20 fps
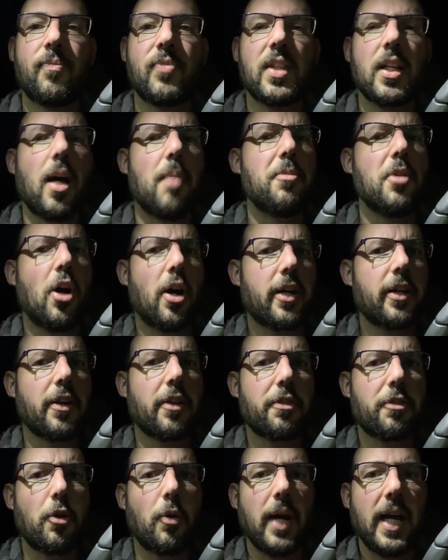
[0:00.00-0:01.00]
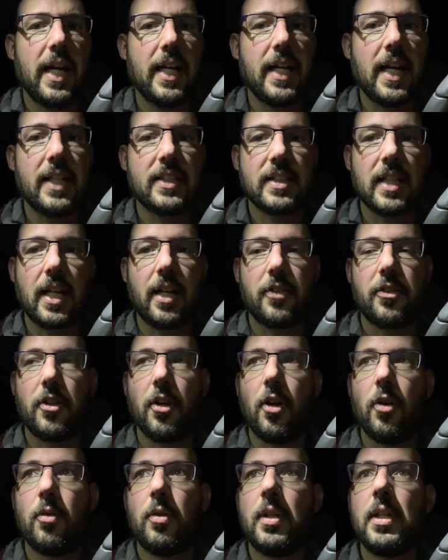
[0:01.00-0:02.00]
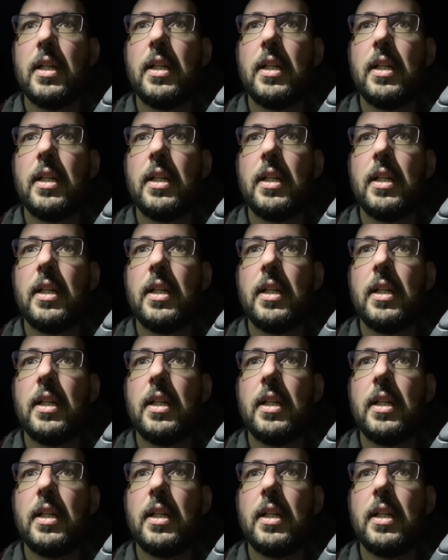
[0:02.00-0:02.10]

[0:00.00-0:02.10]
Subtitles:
I'm not going to throw 8S at it though.